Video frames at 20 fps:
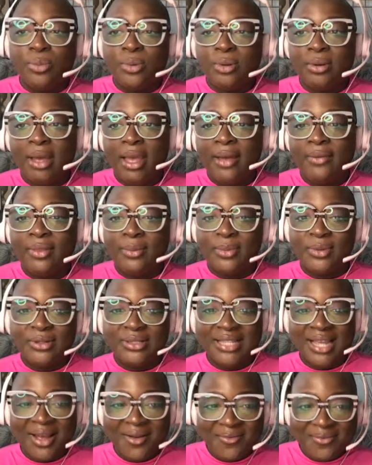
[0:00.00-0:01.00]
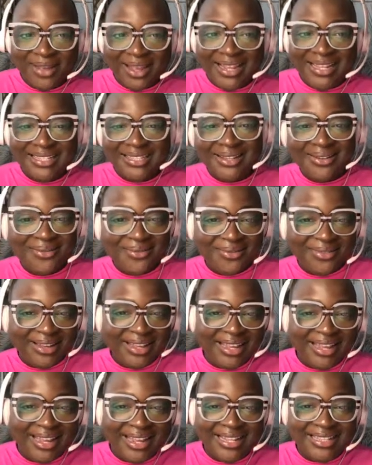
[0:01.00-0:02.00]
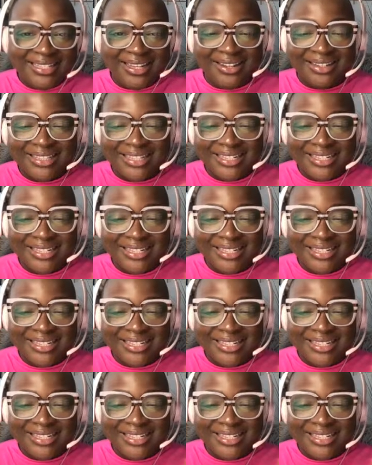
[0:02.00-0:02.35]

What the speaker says: you have the most amazing week. Talk to you